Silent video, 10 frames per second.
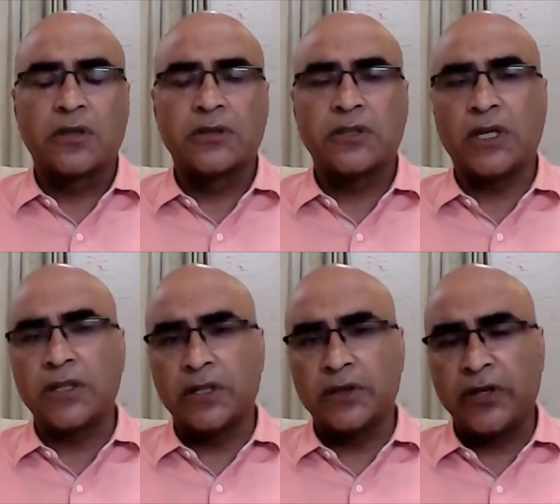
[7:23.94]

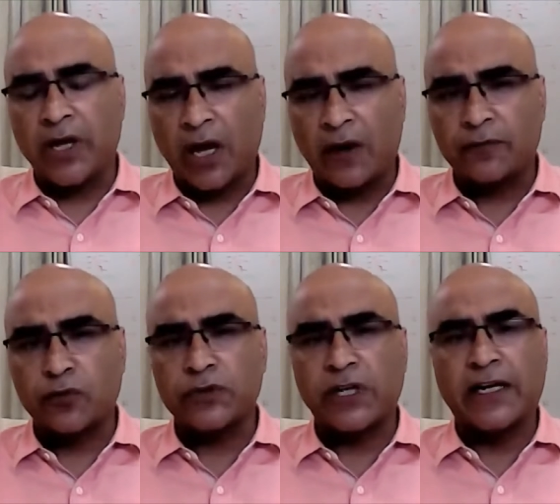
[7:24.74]
then they have to
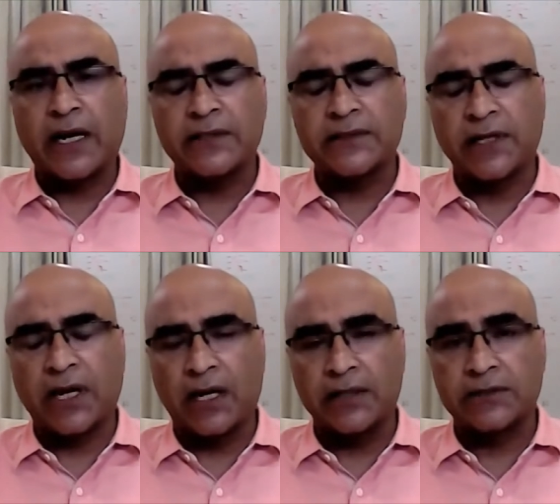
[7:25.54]
sanitize their
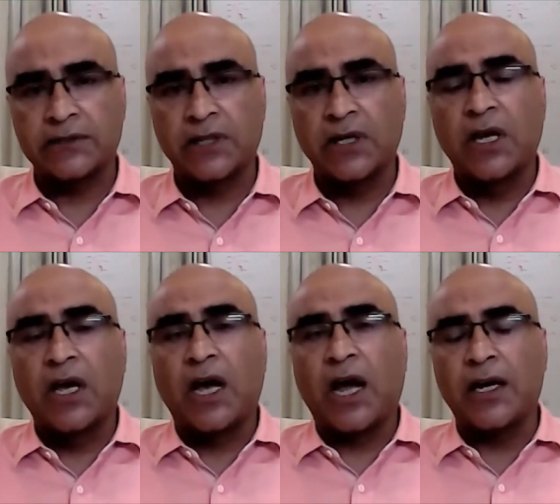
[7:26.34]
hands.
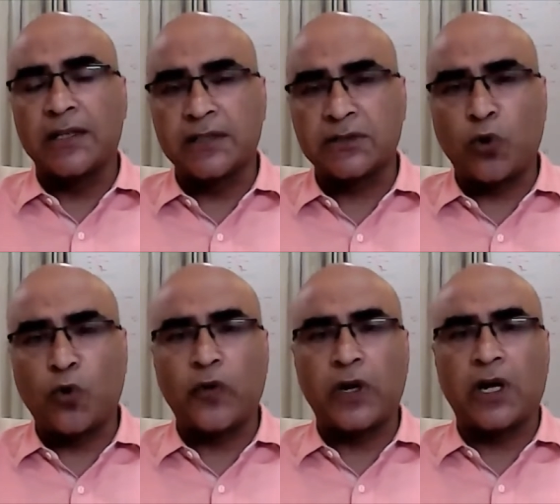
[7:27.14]
And in this
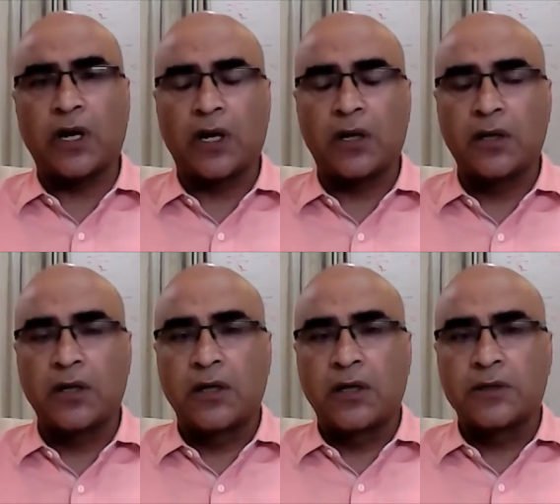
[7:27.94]
COVID era,
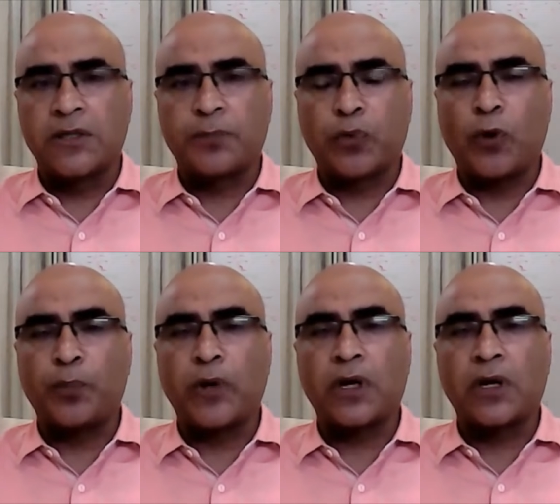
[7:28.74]
the
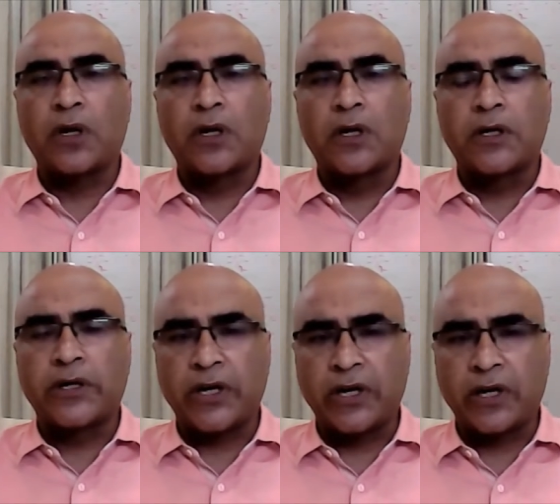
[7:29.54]
proper
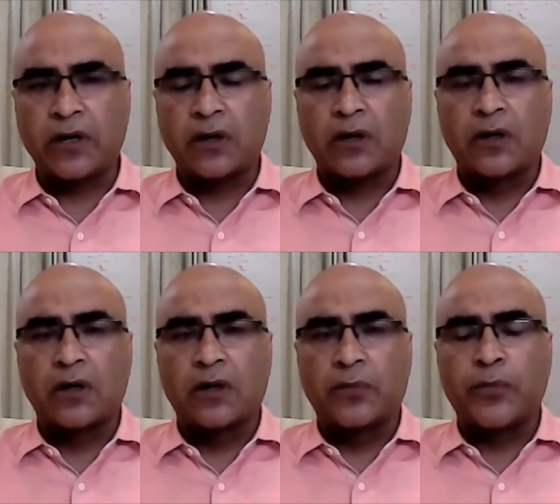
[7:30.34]
care,
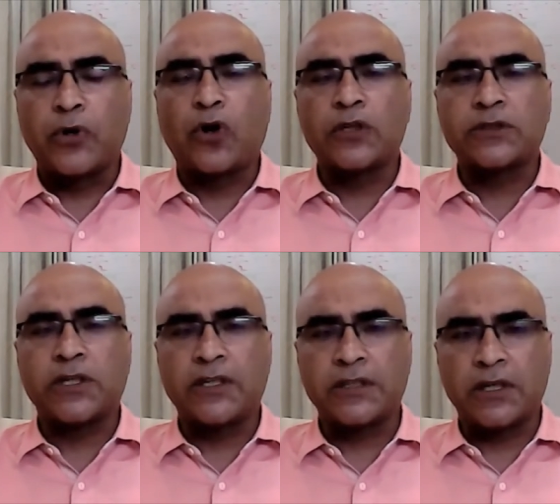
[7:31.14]
because it
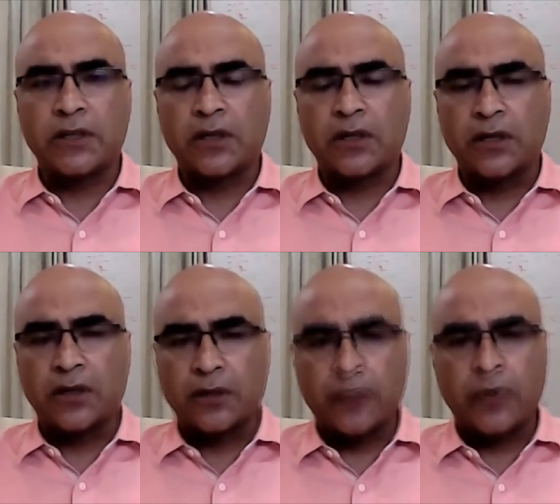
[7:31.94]

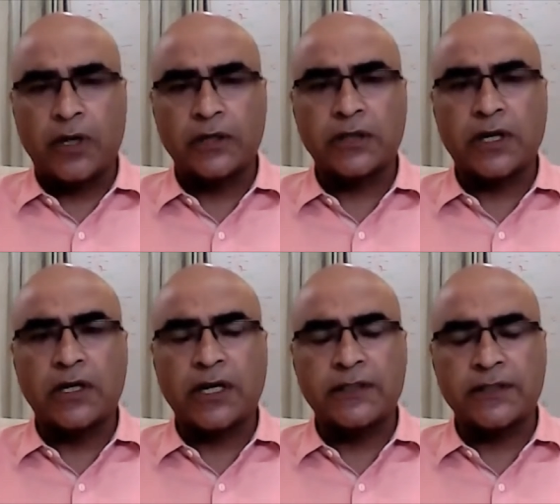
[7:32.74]
is a
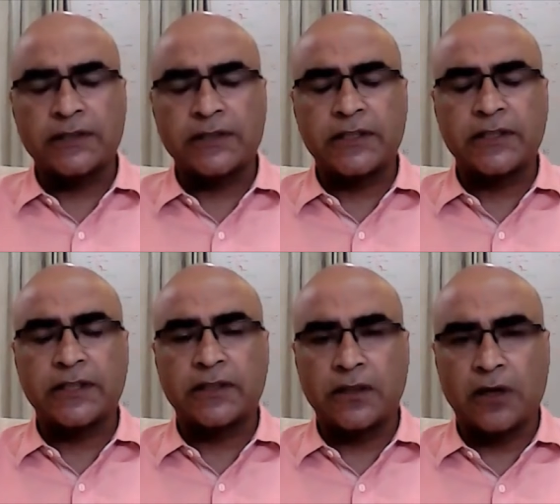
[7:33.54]
contagious disease,
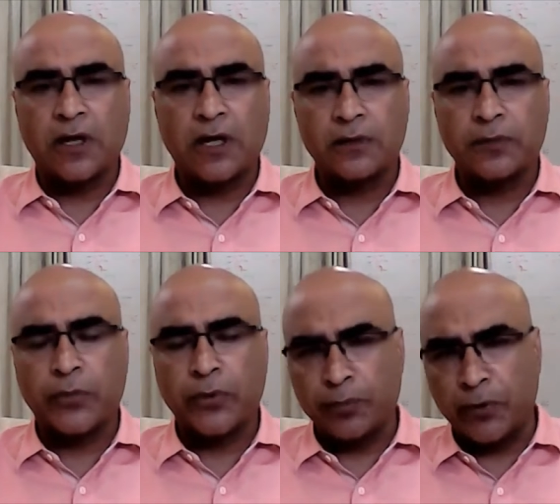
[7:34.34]
and
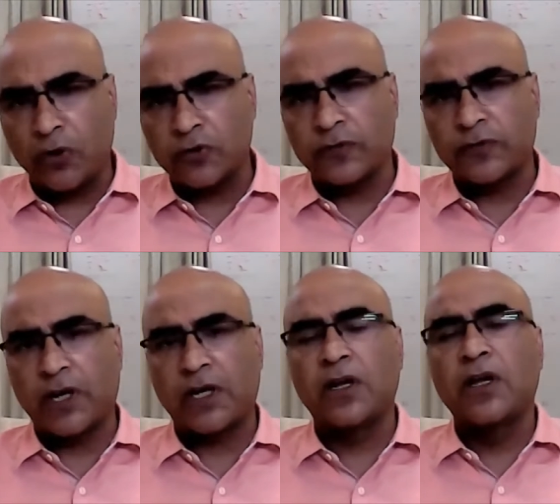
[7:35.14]
because of
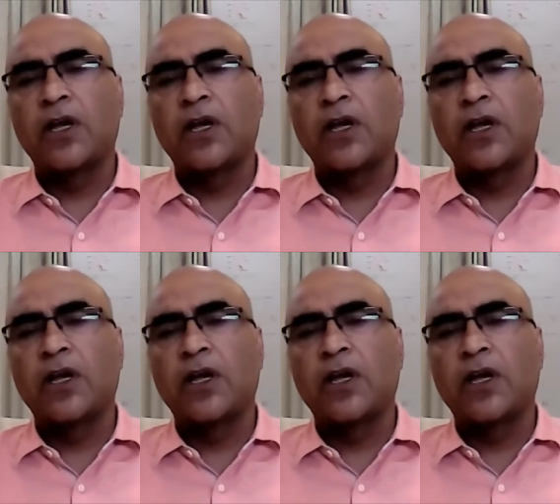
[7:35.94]
that